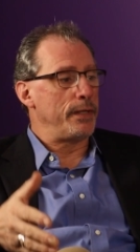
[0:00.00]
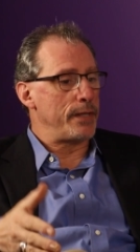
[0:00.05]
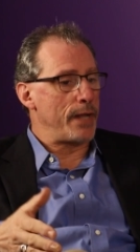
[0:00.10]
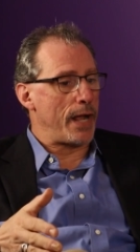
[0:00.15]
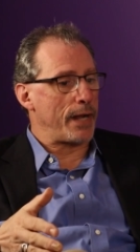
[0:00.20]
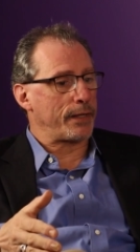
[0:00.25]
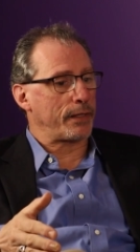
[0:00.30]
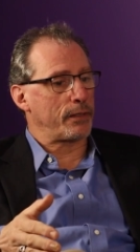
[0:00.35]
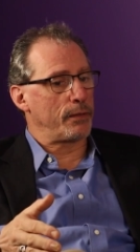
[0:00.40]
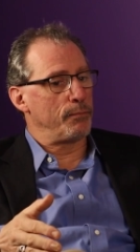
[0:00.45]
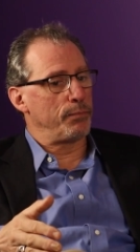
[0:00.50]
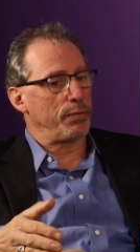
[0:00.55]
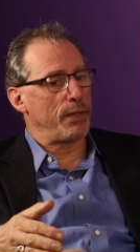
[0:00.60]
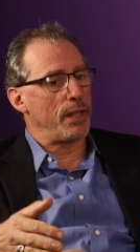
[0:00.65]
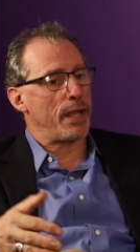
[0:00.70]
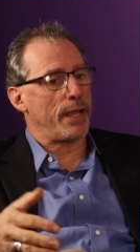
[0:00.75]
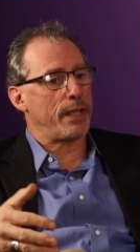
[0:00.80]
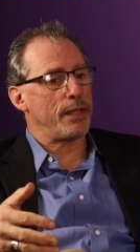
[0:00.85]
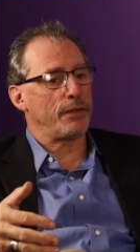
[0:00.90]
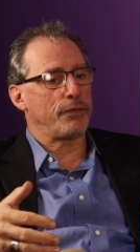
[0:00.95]
not a
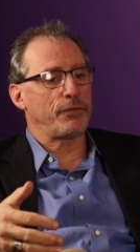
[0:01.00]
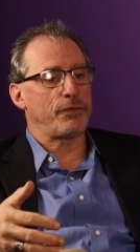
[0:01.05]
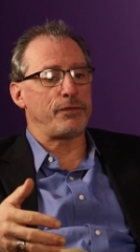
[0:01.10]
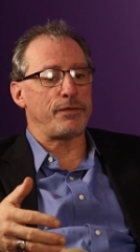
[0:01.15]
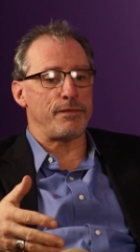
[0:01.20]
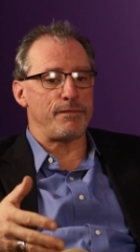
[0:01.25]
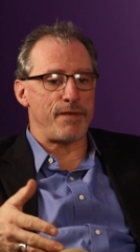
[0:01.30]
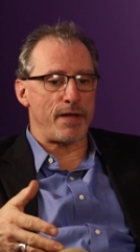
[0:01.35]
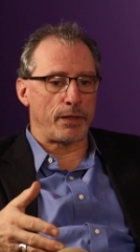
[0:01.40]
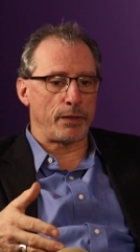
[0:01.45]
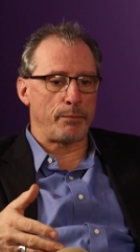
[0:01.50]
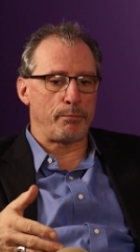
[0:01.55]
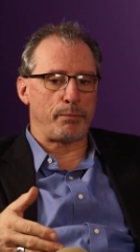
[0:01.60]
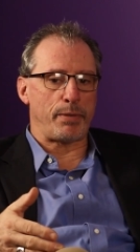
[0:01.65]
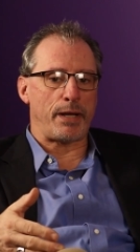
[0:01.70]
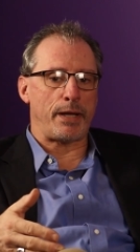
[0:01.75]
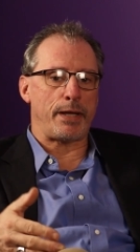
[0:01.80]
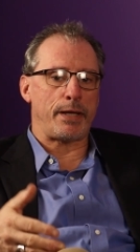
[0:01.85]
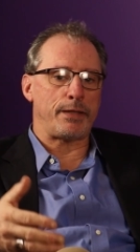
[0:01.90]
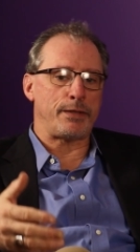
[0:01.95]
compliance, developed
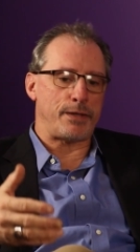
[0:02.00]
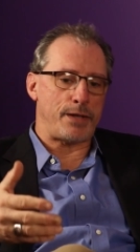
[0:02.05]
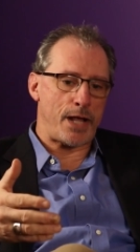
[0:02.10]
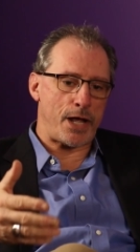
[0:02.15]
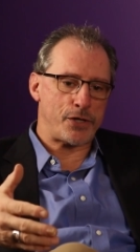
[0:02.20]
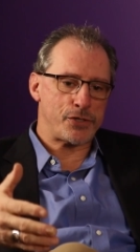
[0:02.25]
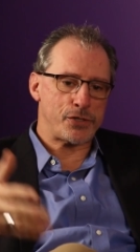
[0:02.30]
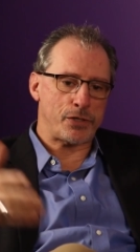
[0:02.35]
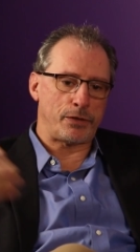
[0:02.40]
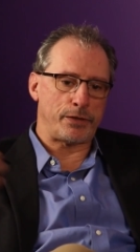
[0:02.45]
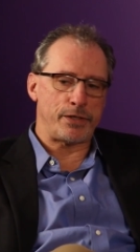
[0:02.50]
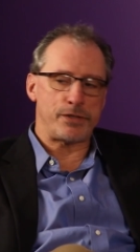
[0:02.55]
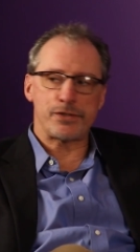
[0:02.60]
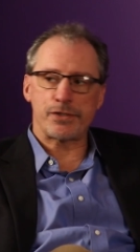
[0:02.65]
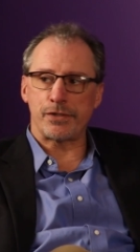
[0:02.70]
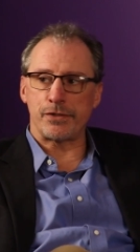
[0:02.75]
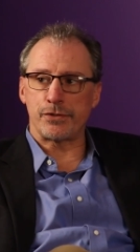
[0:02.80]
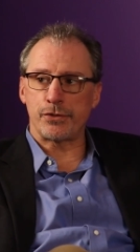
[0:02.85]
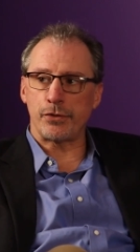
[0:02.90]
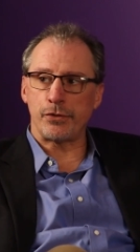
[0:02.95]
by the National
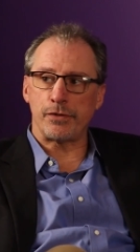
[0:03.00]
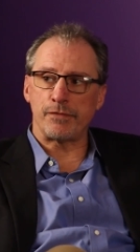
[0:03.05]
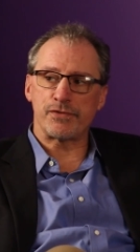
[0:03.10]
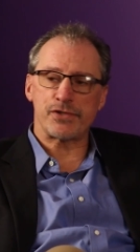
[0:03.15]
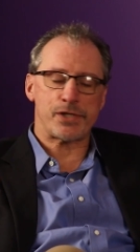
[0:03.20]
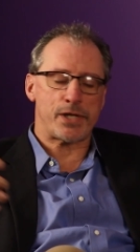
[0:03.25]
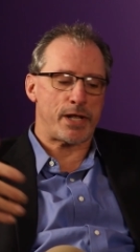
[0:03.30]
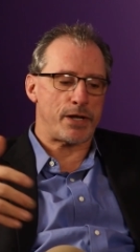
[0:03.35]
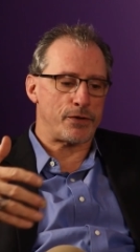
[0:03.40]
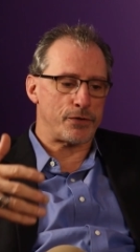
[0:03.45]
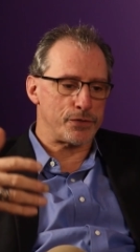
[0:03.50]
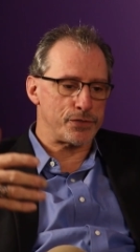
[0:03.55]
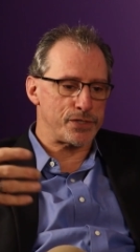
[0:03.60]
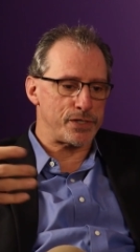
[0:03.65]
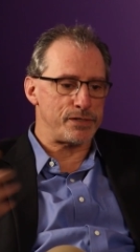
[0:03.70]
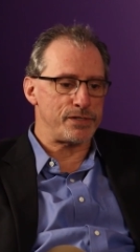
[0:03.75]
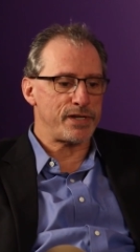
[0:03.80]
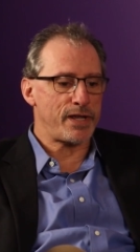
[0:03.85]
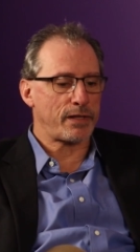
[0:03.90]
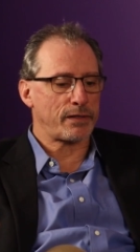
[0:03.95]
Institute of Standards
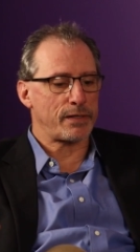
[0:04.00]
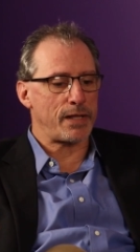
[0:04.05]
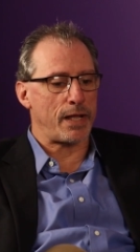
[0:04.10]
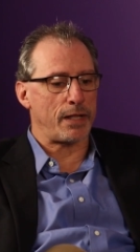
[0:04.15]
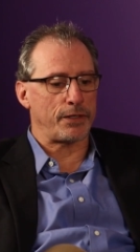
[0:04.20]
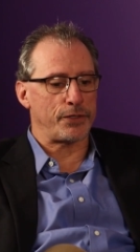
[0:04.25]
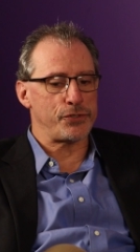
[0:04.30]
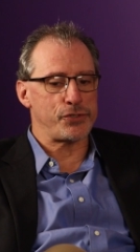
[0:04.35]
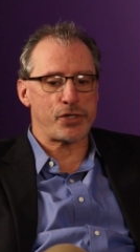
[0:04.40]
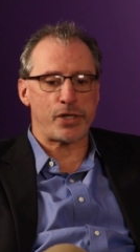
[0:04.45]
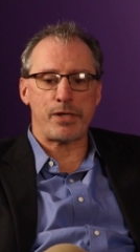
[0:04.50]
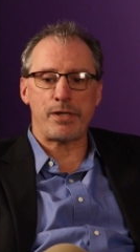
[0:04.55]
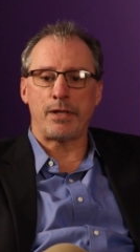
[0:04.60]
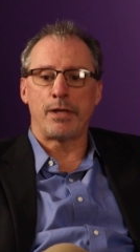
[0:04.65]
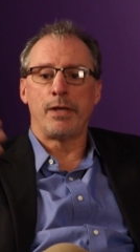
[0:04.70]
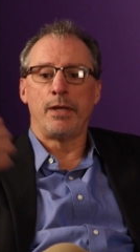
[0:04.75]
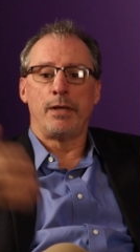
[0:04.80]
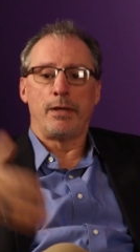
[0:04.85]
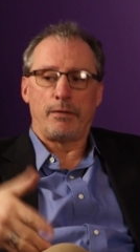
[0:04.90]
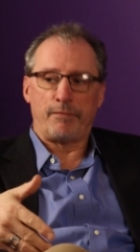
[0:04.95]
and Technology,
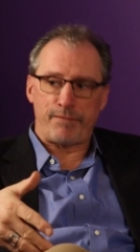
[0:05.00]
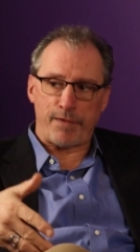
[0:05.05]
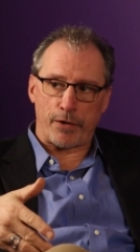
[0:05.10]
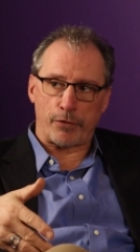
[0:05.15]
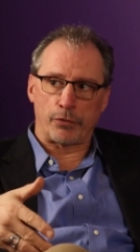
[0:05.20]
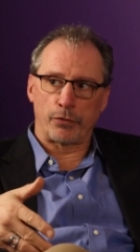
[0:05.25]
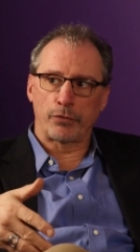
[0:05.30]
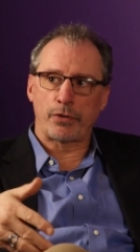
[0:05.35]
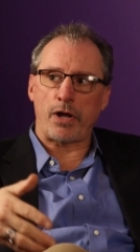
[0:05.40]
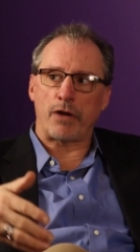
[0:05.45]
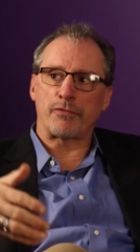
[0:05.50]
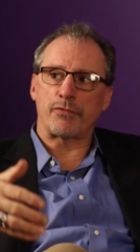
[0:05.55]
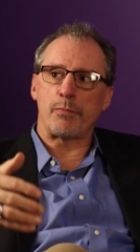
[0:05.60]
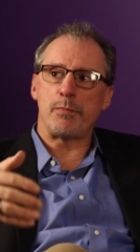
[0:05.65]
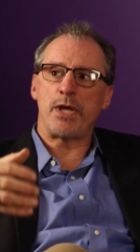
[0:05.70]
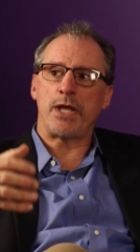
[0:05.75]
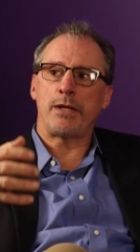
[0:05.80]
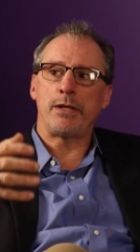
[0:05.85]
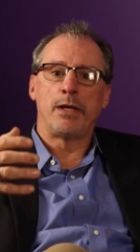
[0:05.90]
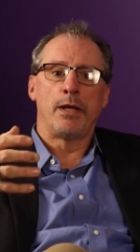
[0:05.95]
federal
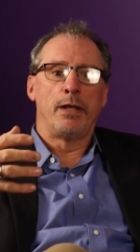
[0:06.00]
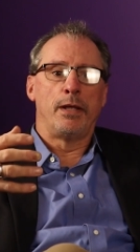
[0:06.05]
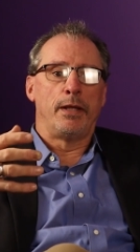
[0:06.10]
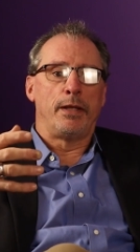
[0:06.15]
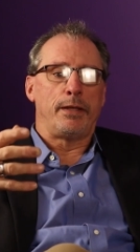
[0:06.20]
government,